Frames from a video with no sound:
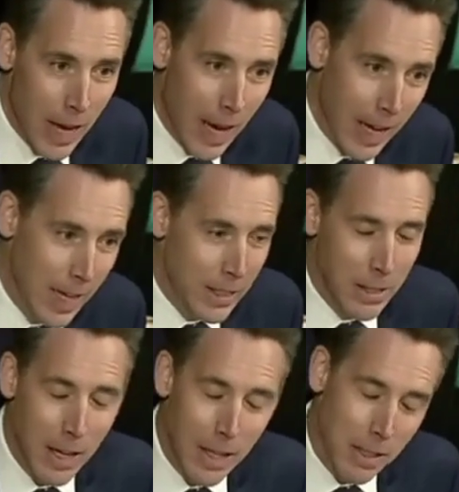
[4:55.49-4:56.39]
I guess
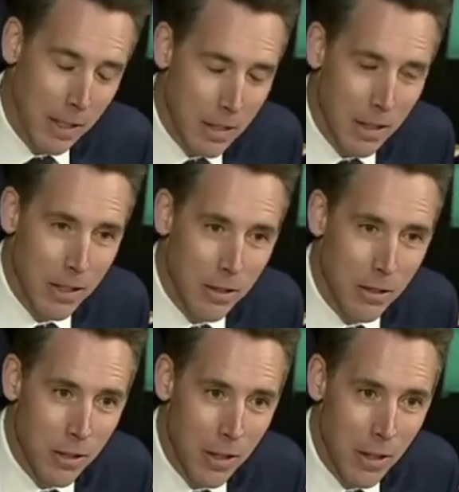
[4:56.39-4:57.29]
it does
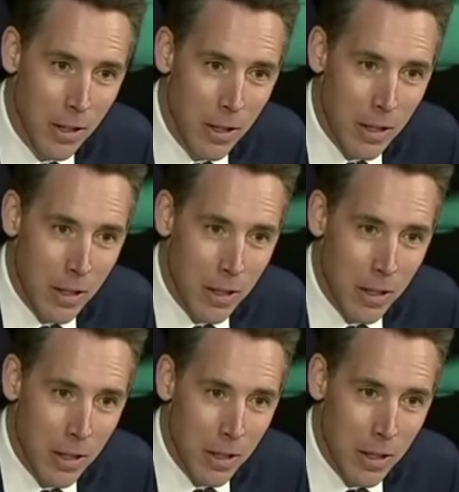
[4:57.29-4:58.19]
exist.
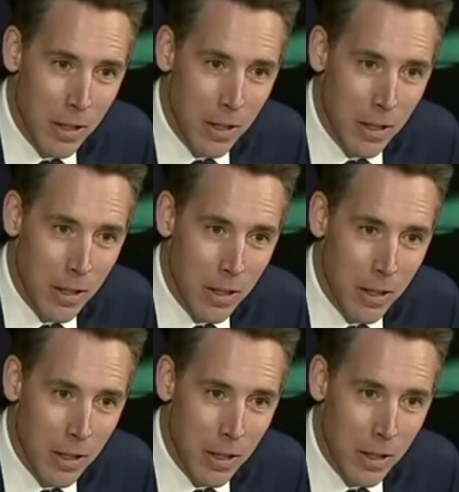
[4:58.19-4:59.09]
Let me
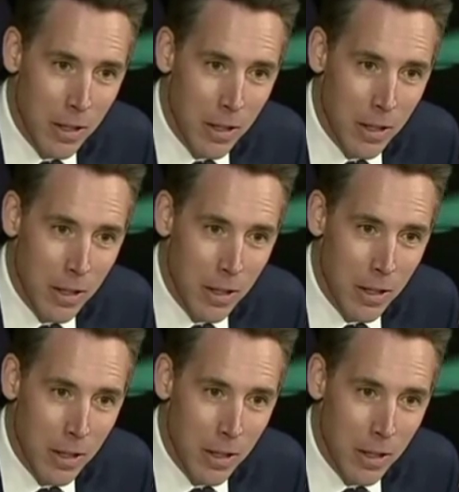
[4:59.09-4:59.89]
pause right there.